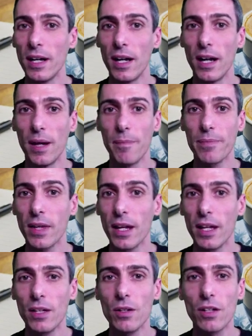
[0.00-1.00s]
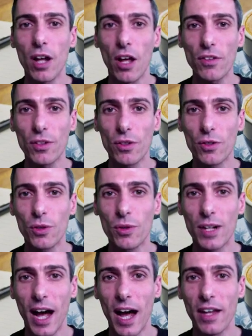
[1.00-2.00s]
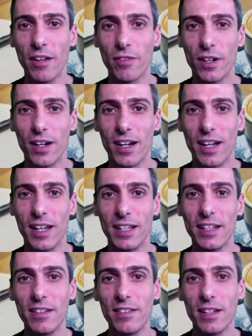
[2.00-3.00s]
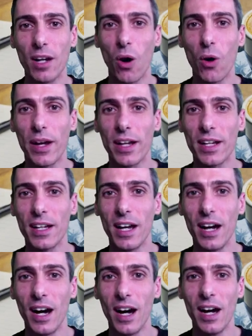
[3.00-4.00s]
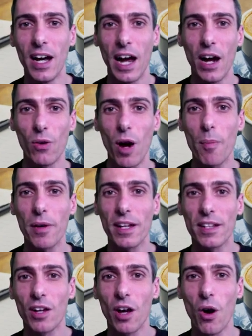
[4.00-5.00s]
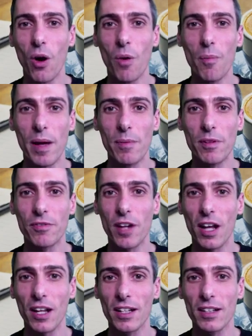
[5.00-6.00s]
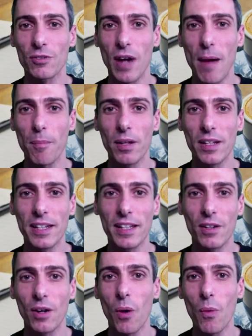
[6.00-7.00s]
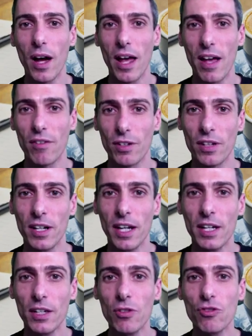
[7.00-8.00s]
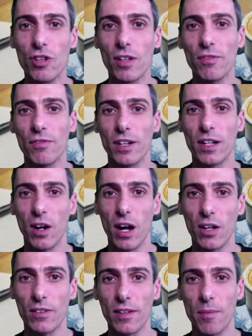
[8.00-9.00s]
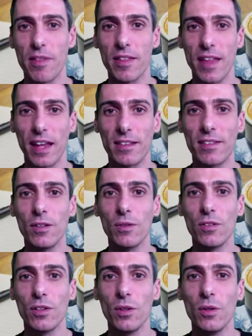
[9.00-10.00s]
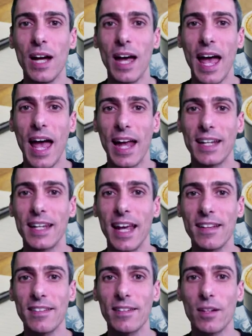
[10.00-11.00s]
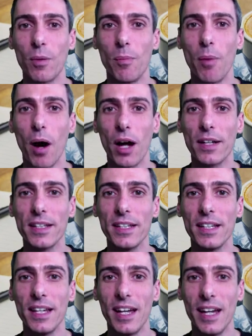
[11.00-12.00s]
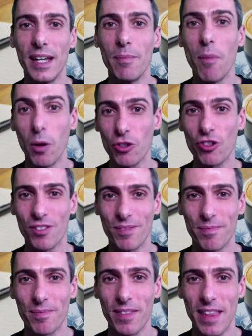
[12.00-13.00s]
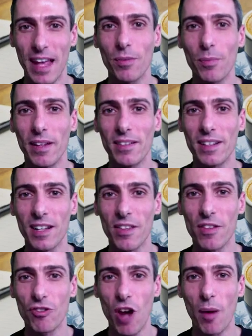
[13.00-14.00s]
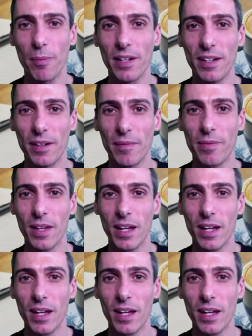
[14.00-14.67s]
You could also do kind of a easygoing aerobic at home. Maybe you've got a little trampoline or whatever. You just figure out something that suits you and gets your body in motion. That's basically the job here.